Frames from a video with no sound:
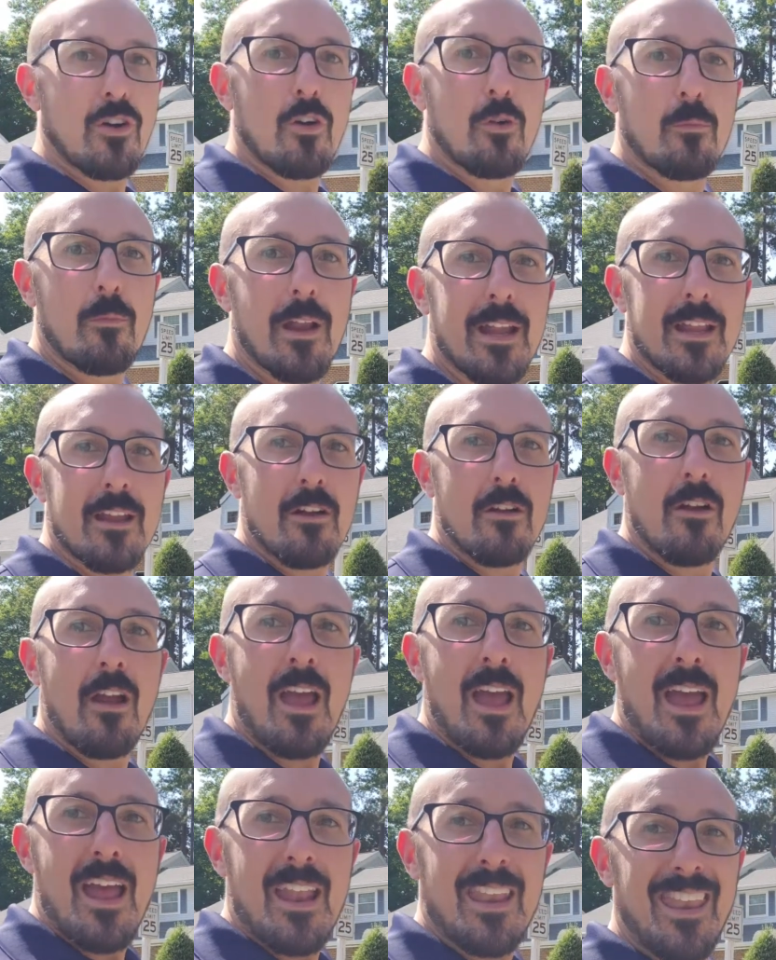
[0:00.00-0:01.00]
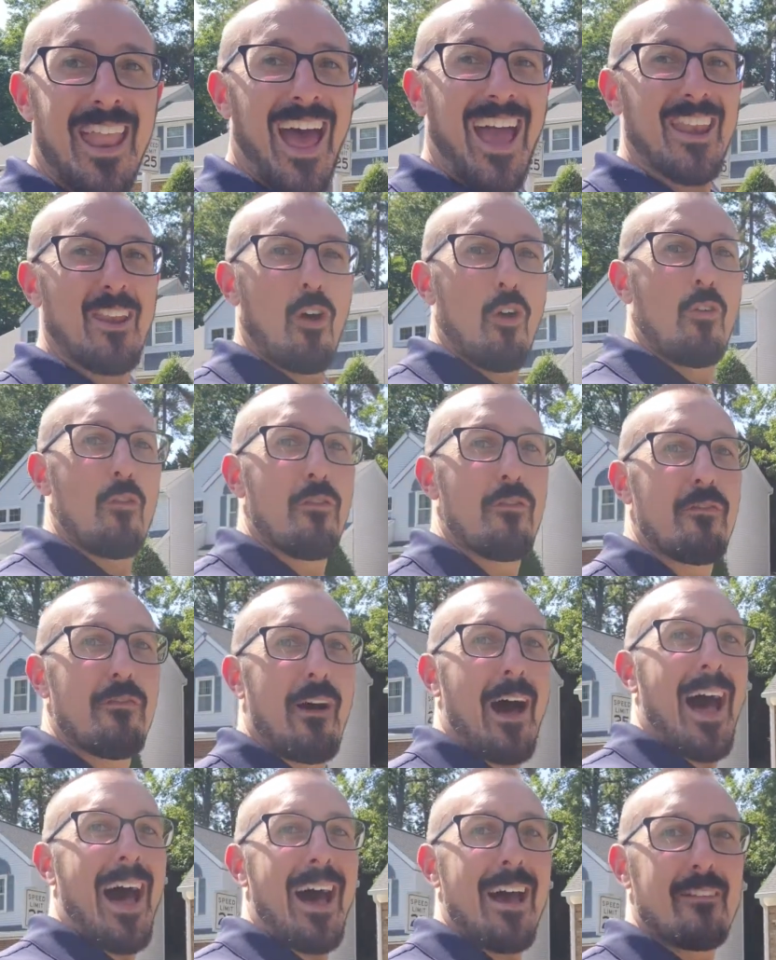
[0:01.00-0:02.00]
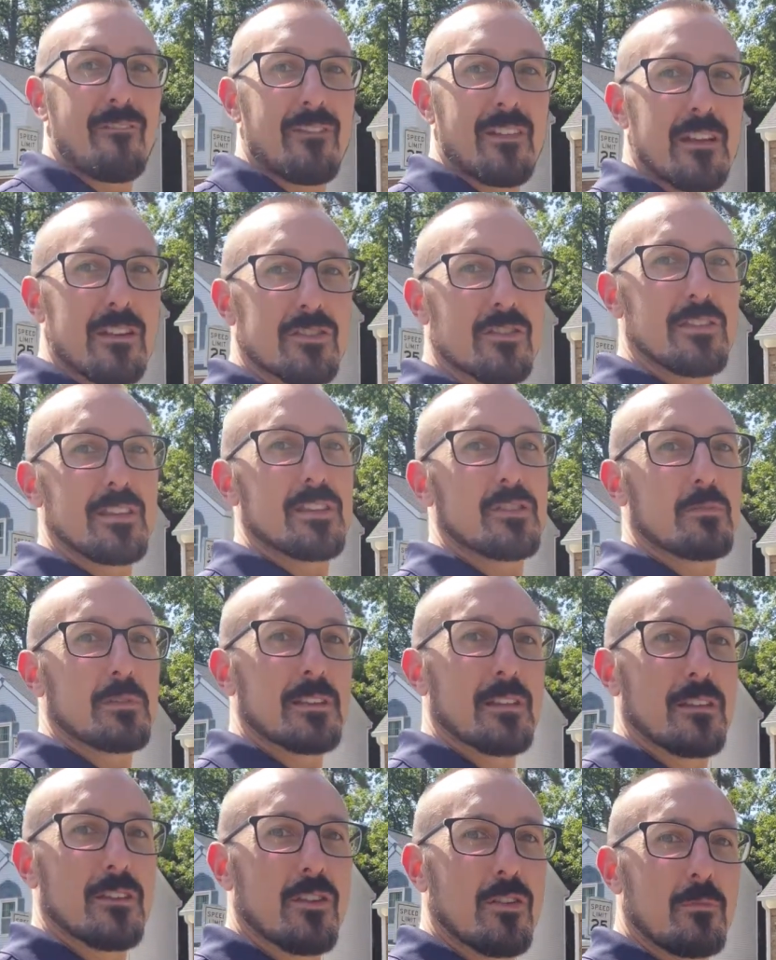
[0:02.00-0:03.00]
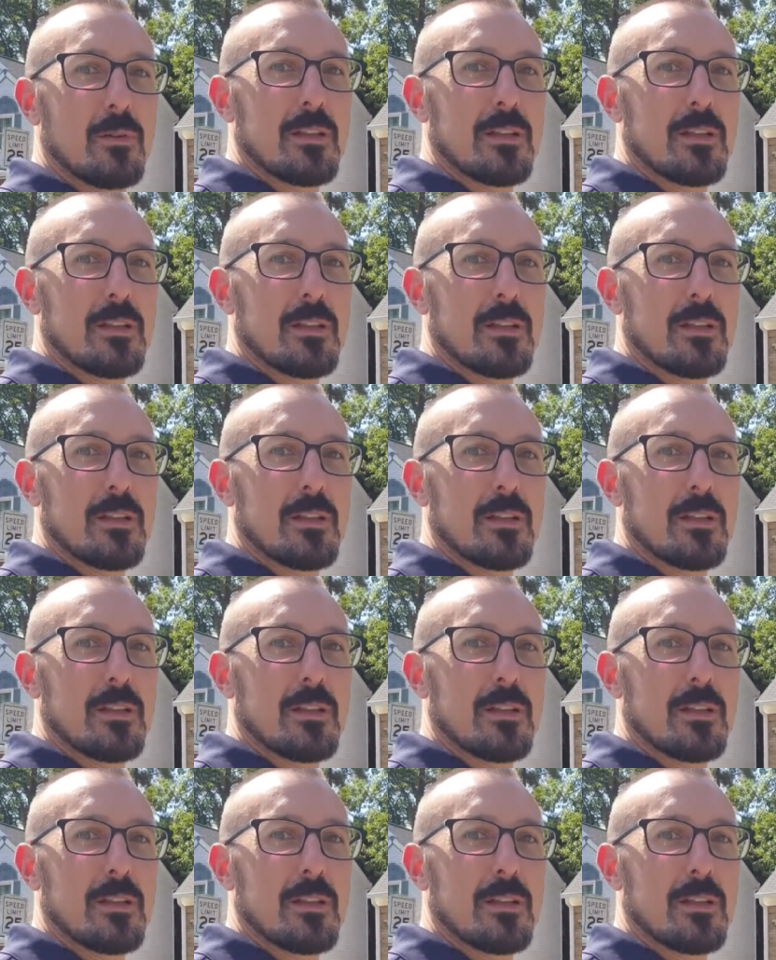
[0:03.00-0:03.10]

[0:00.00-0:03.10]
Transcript: home right here, 905. So this one's a little